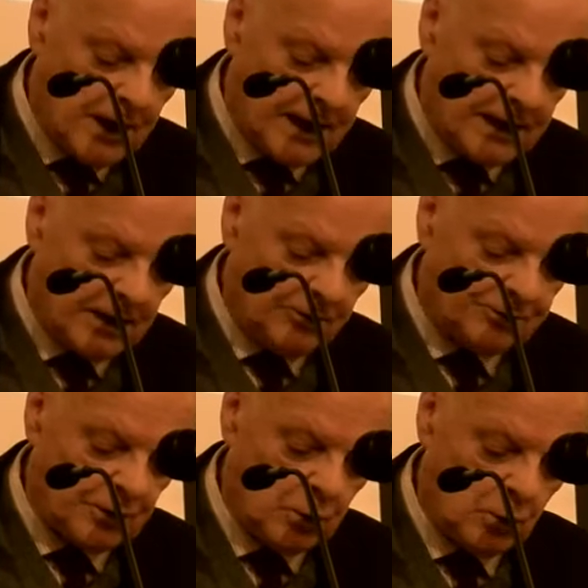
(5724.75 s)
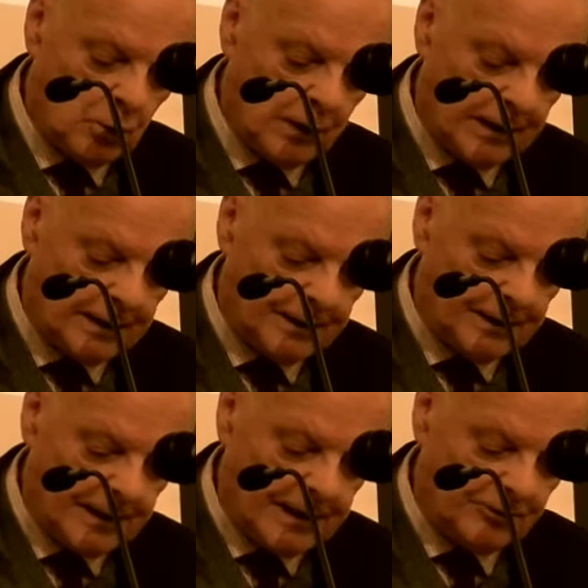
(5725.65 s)
against the whole
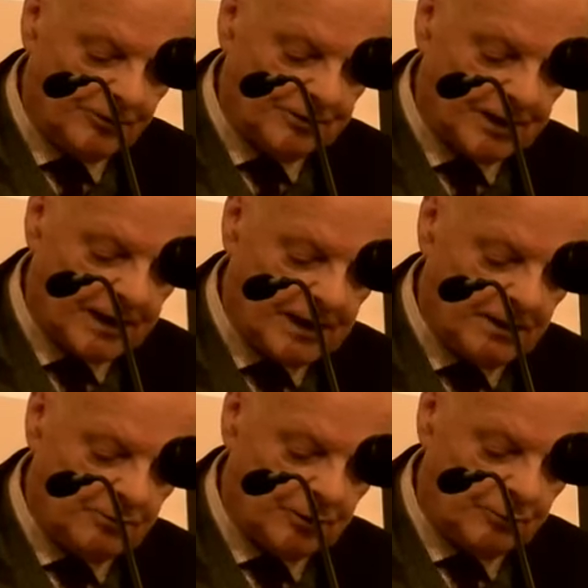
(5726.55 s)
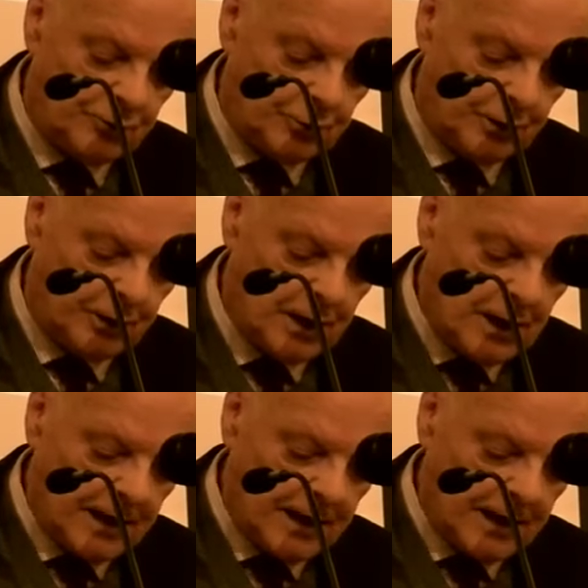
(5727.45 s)
land, against the kings of Judah,